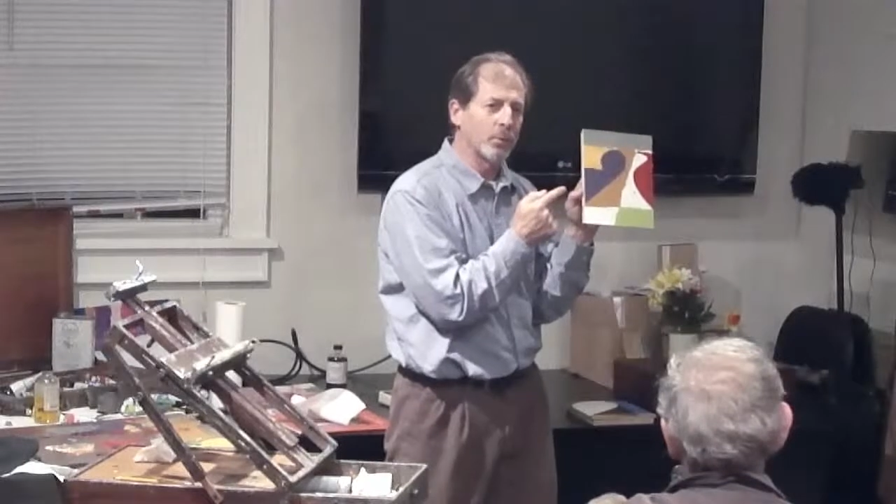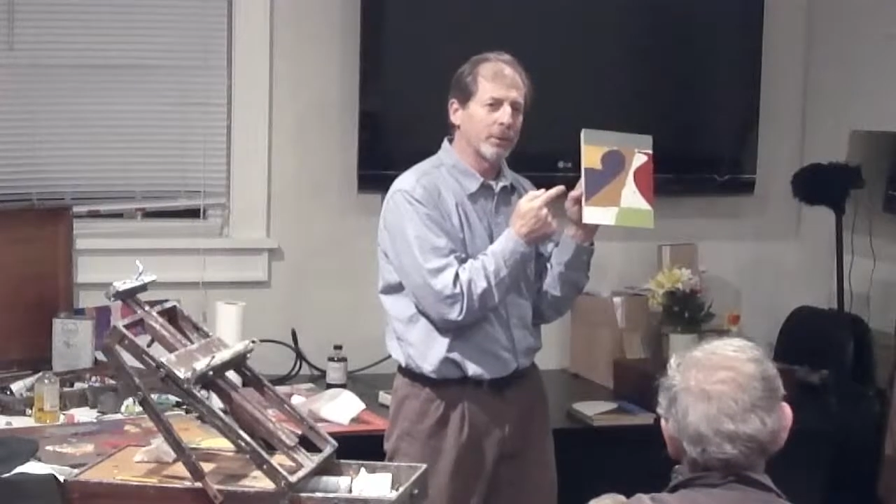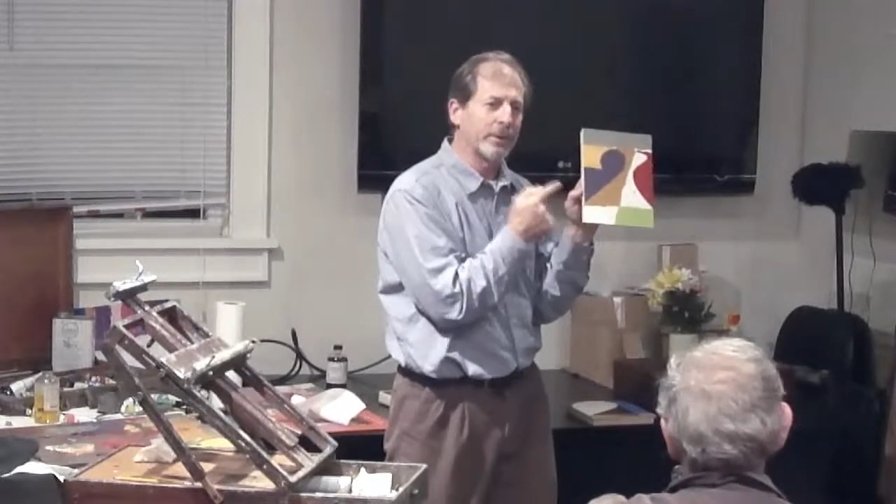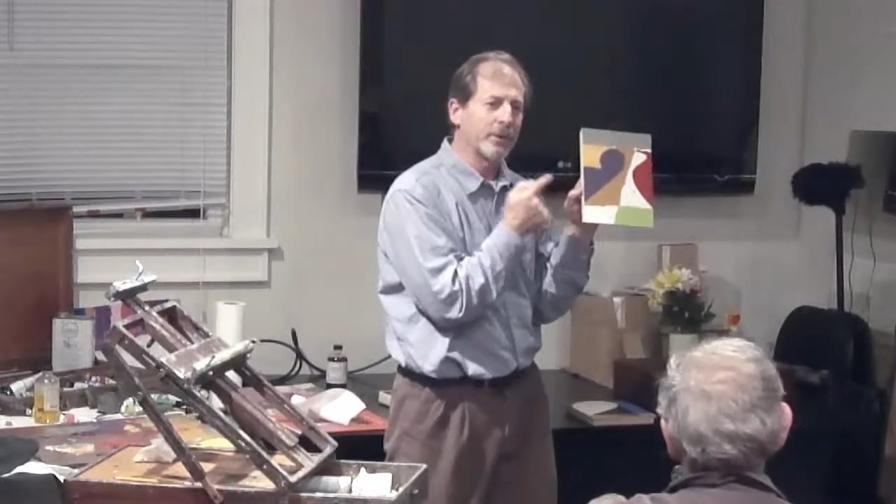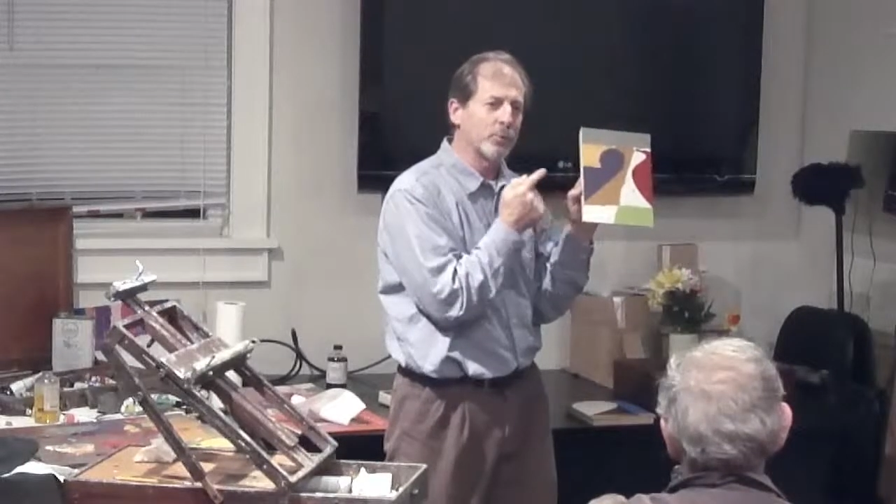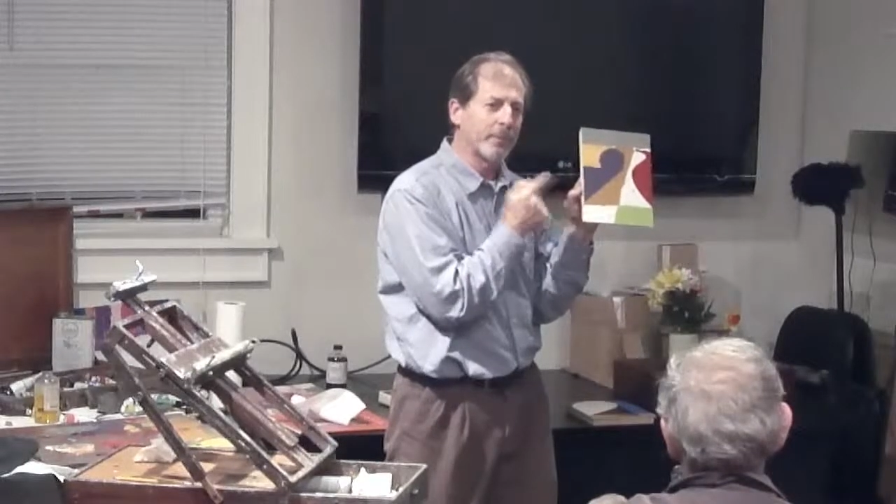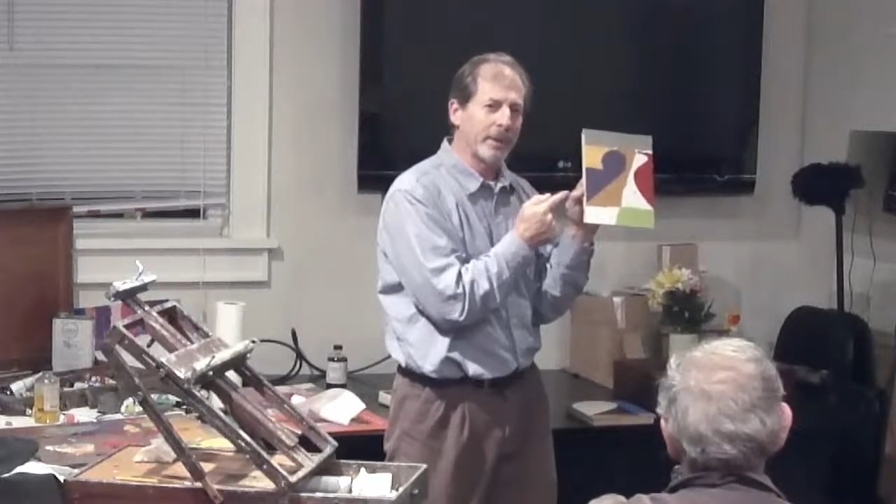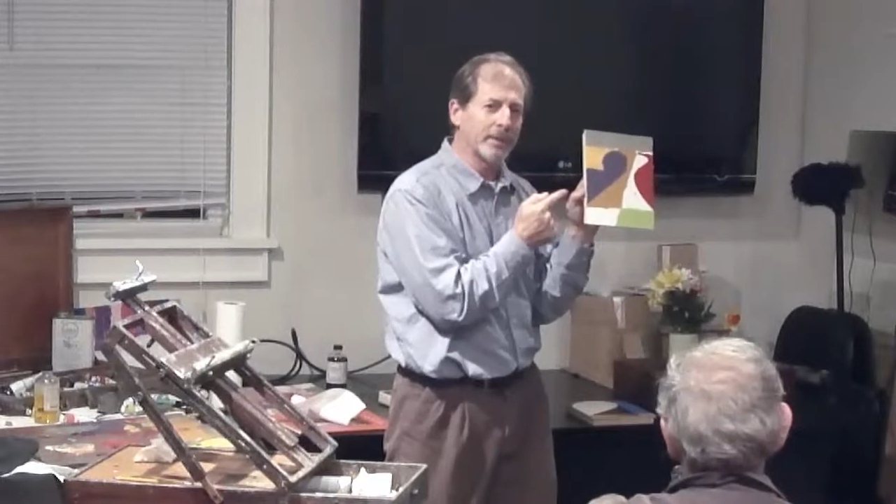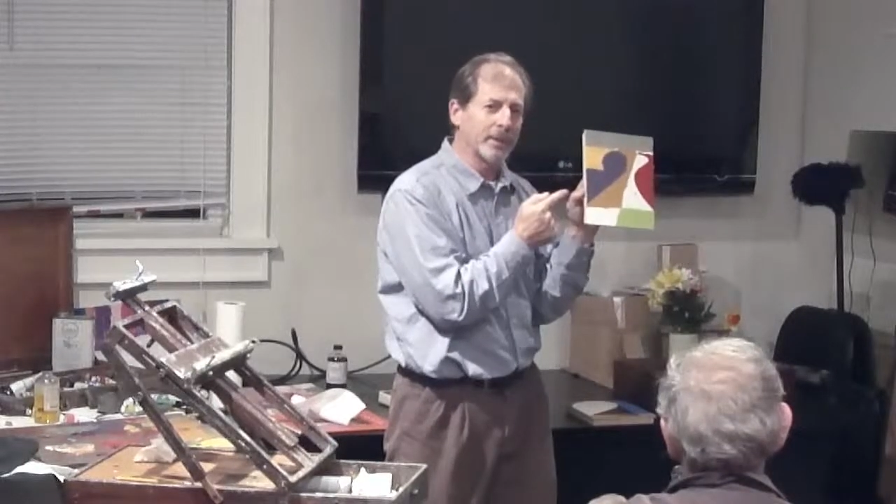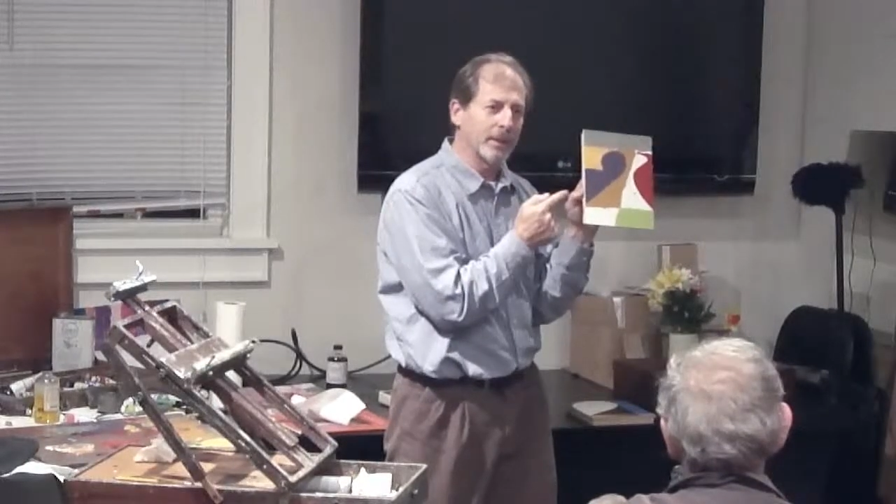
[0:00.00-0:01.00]
when they do
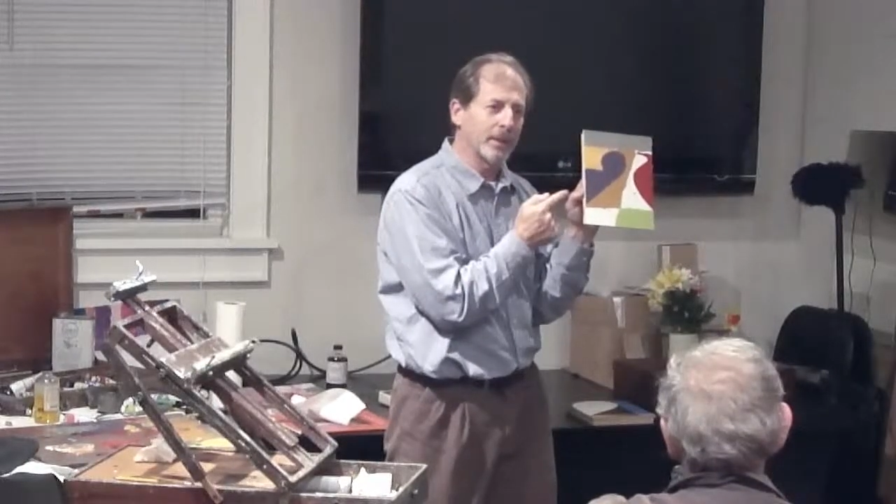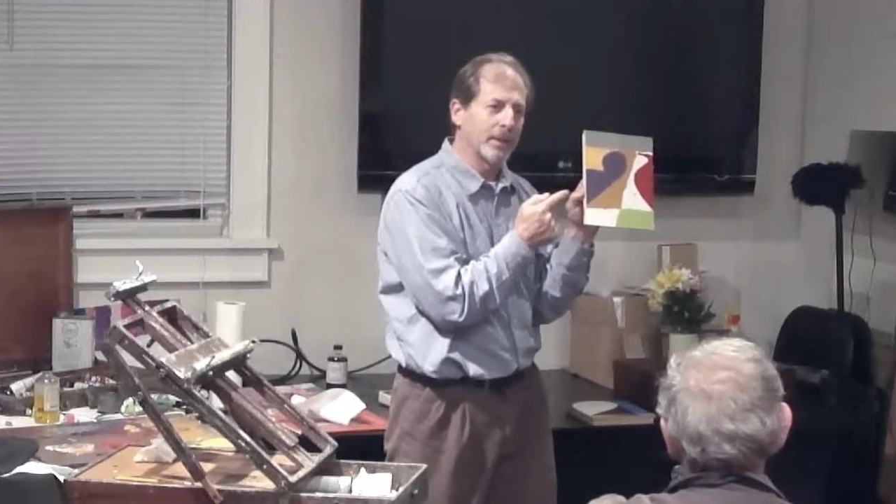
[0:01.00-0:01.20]
painting.